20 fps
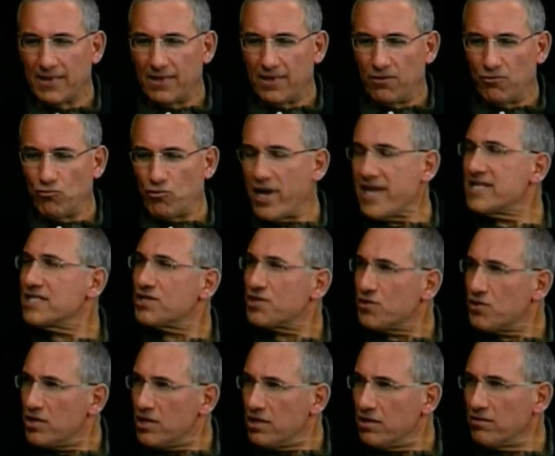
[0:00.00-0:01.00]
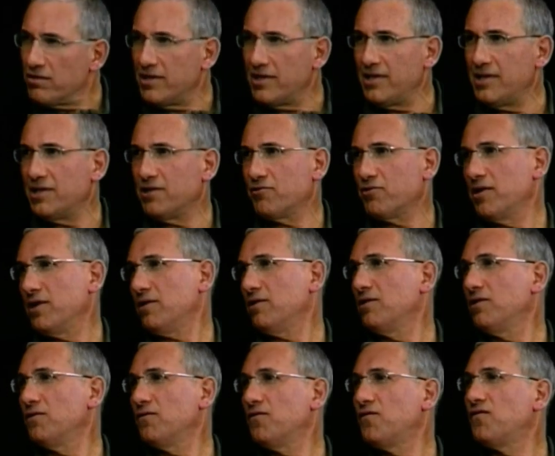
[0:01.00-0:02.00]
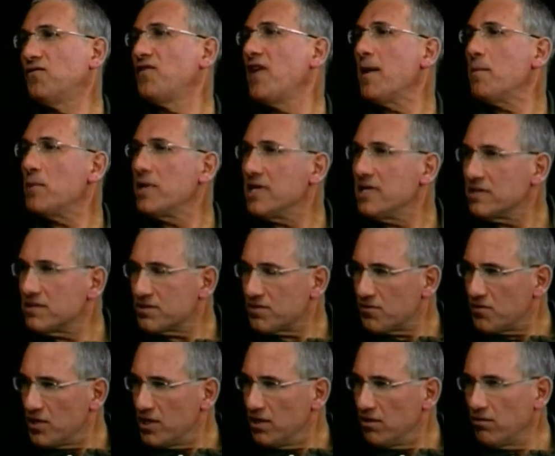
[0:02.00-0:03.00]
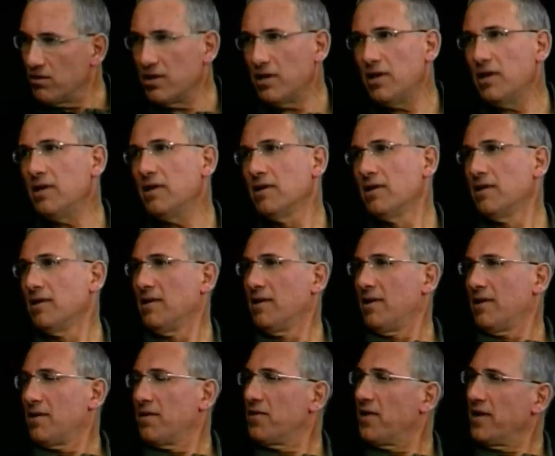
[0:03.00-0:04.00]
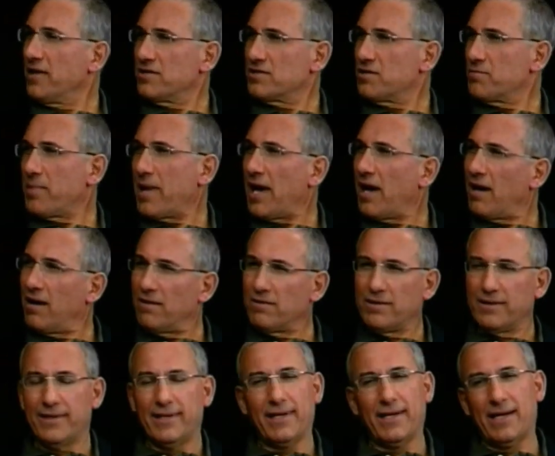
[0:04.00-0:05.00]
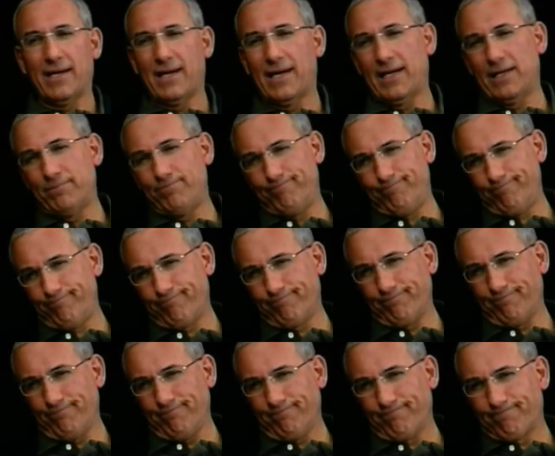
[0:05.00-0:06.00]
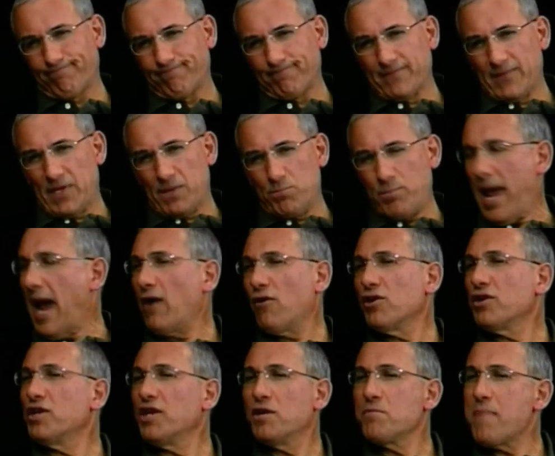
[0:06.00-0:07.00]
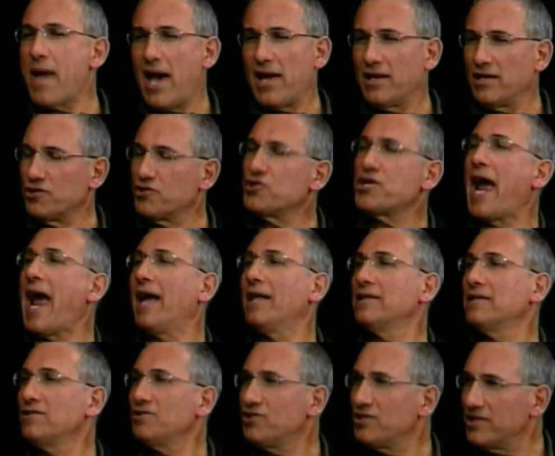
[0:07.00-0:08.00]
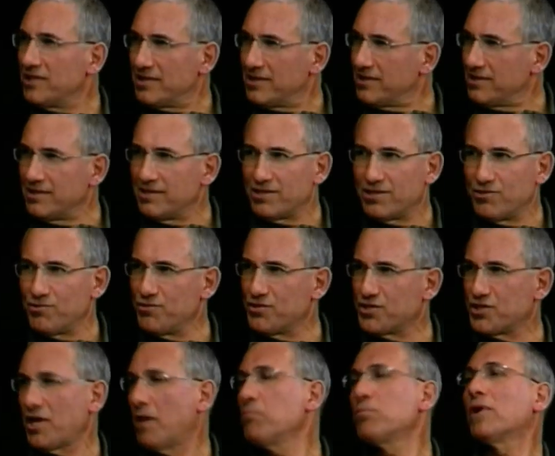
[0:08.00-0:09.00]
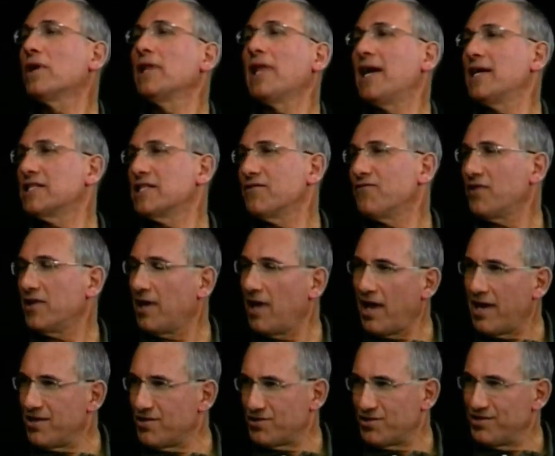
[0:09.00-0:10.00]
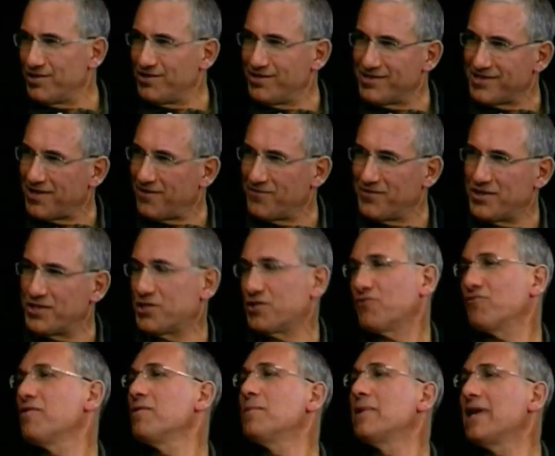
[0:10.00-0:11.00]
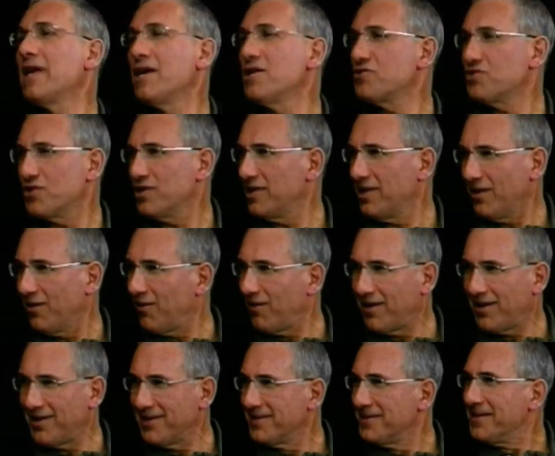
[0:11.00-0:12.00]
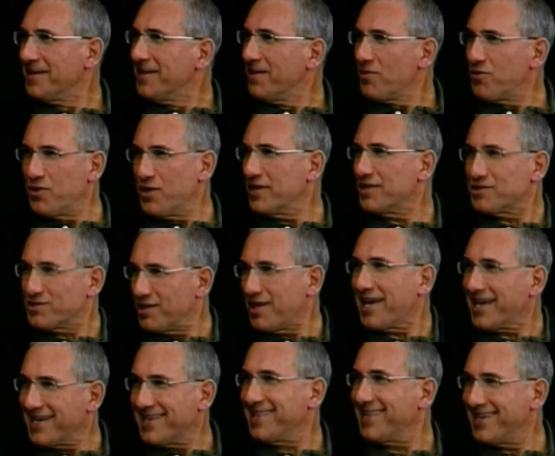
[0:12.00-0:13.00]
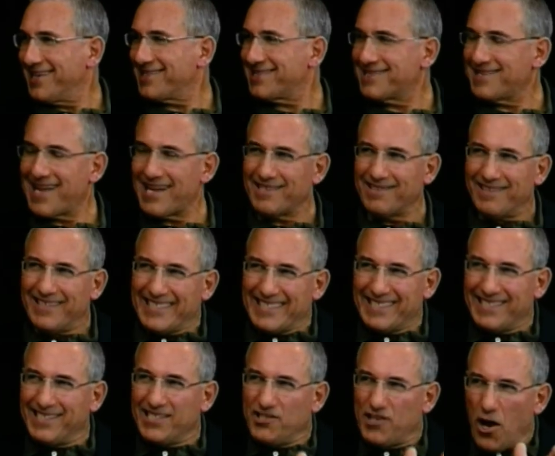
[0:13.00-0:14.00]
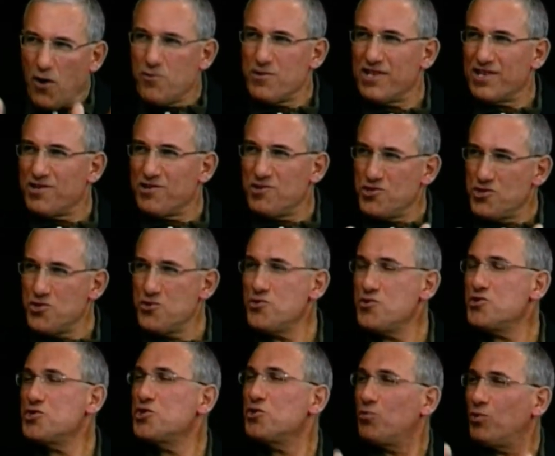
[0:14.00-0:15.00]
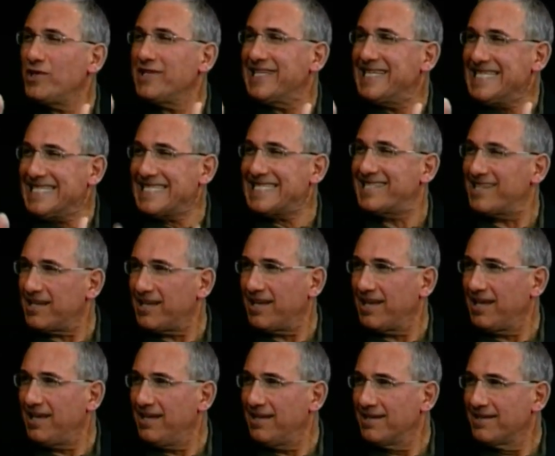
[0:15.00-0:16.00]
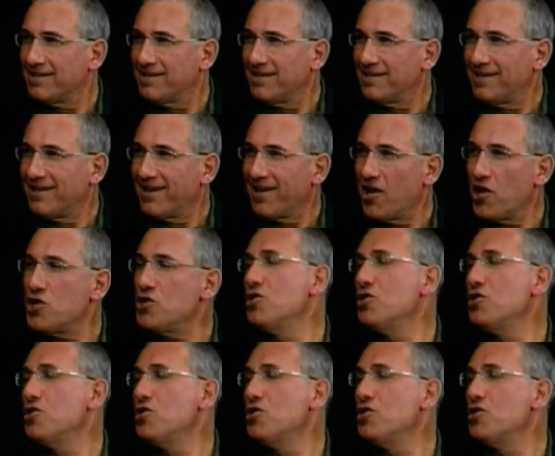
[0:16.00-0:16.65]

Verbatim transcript: race theory, critical feminist theory, things about uh, paradigmatic challenges to subclassifications of discrimination law, things like this that you don't usually see in